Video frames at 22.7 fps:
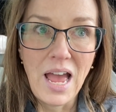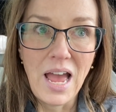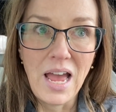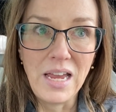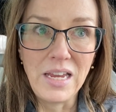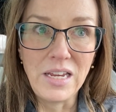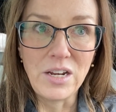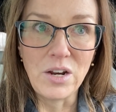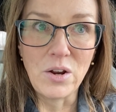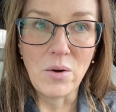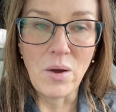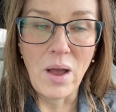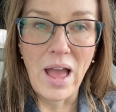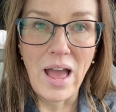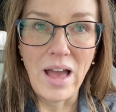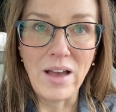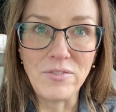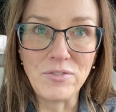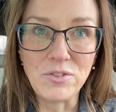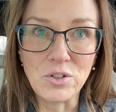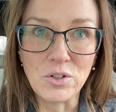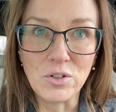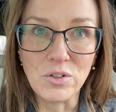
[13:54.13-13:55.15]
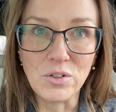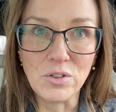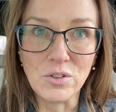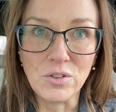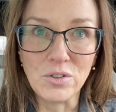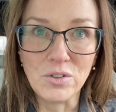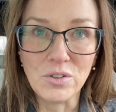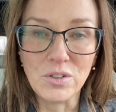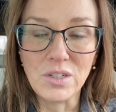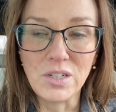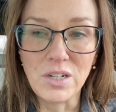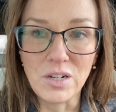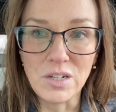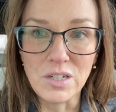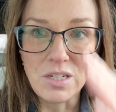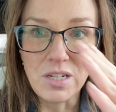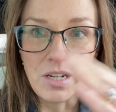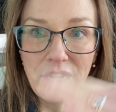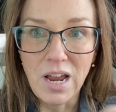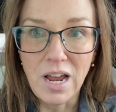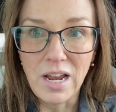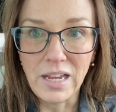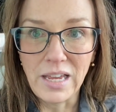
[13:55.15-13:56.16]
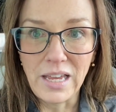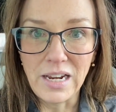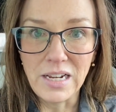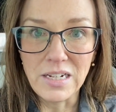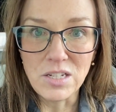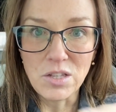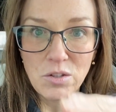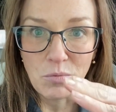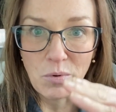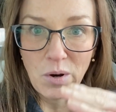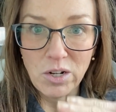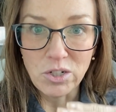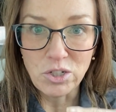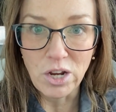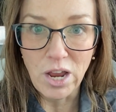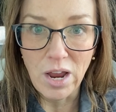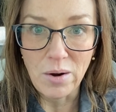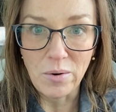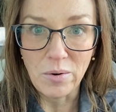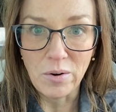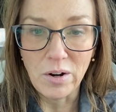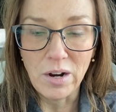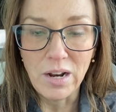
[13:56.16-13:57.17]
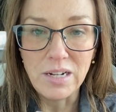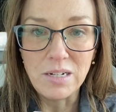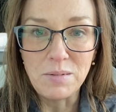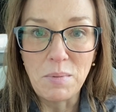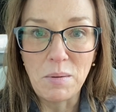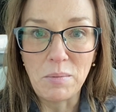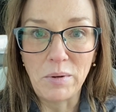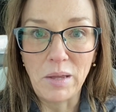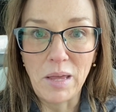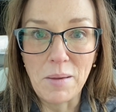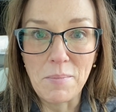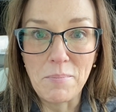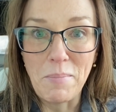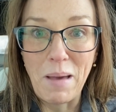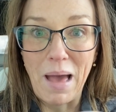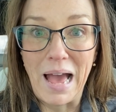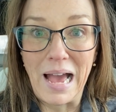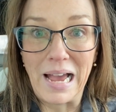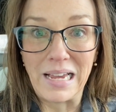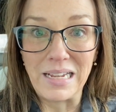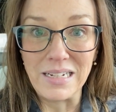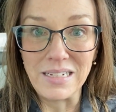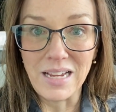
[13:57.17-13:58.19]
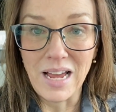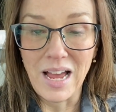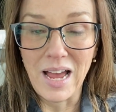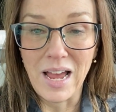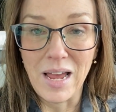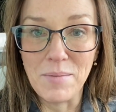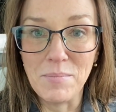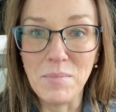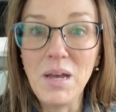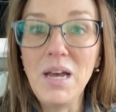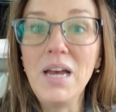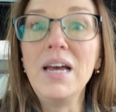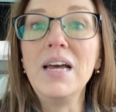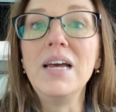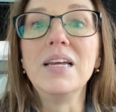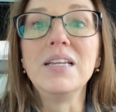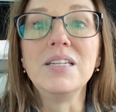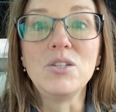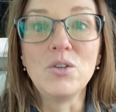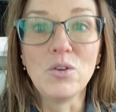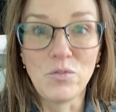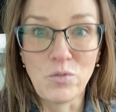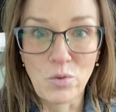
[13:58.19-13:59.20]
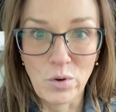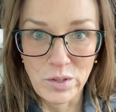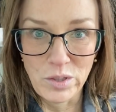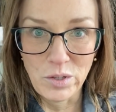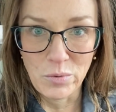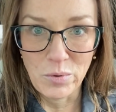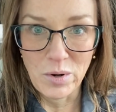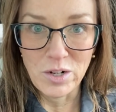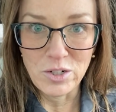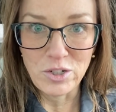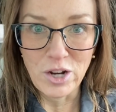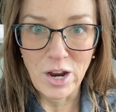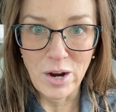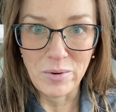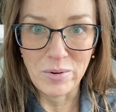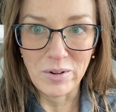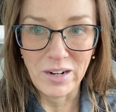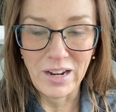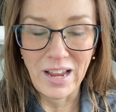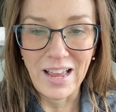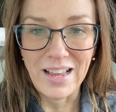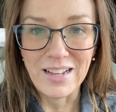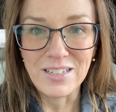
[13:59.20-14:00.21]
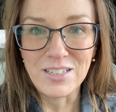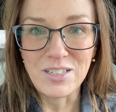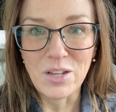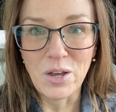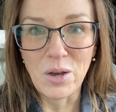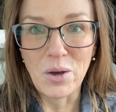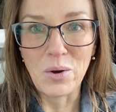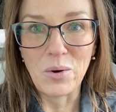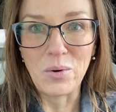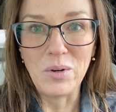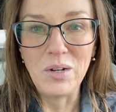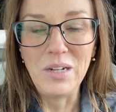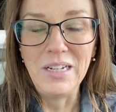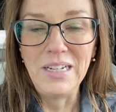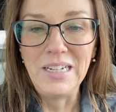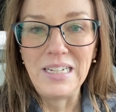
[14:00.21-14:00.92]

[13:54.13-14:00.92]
you know, after, to not get into the rush hour, and to be able to get back in time to avoid the rush hour again. So.